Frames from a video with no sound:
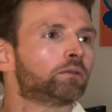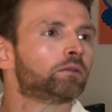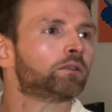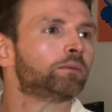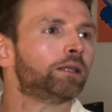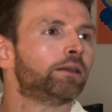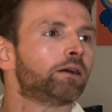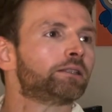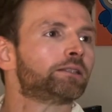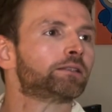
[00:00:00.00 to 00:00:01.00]
It's really
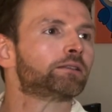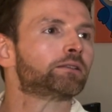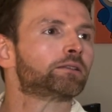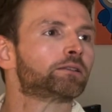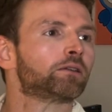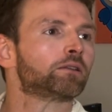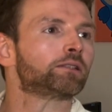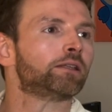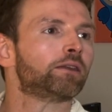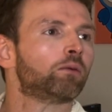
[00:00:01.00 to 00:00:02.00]
nice to start
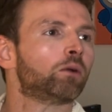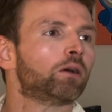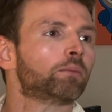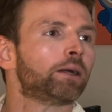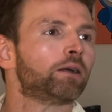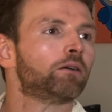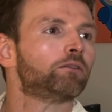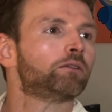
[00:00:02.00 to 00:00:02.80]
seeing that work pay off.